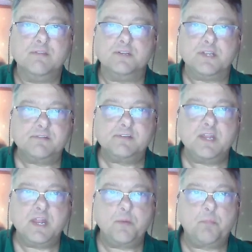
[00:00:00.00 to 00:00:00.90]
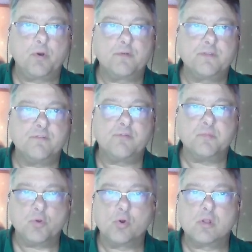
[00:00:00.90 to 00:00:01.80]
the designated person
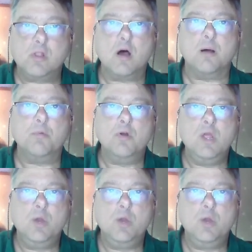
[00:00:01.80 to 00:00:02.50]
from your club